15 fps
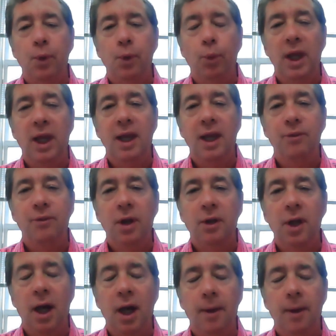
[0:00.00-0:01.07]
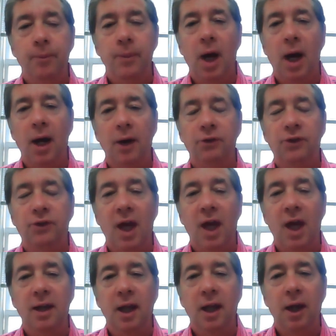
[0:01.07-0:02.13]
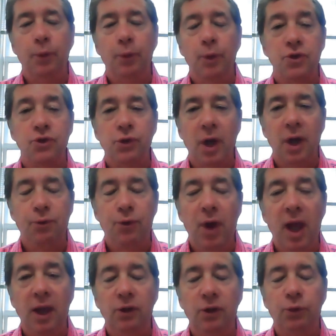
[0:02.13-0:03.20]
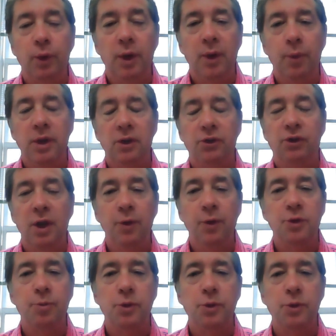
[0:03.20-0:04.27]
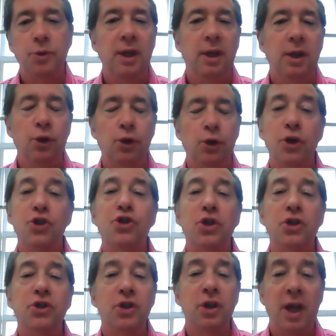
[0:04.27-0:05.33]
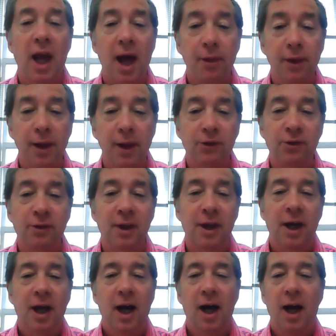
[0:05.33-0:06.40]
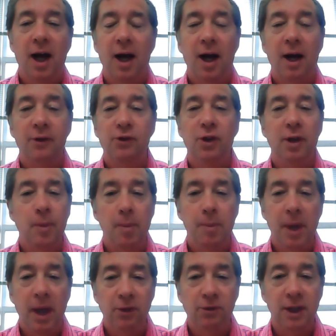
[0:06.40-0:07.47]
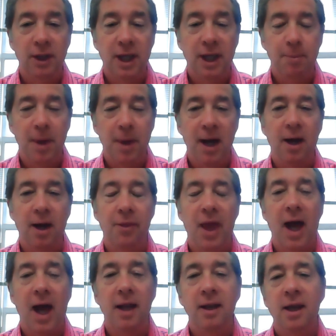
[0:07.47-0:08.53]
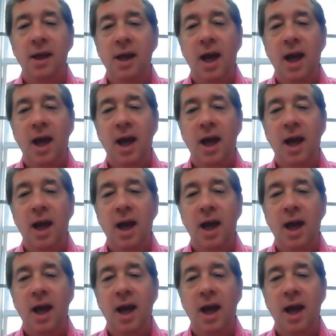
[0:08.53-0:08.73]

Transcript: we even said with a straight face, we distinguished between Christians and Catholics. I still am amazed looking back on that.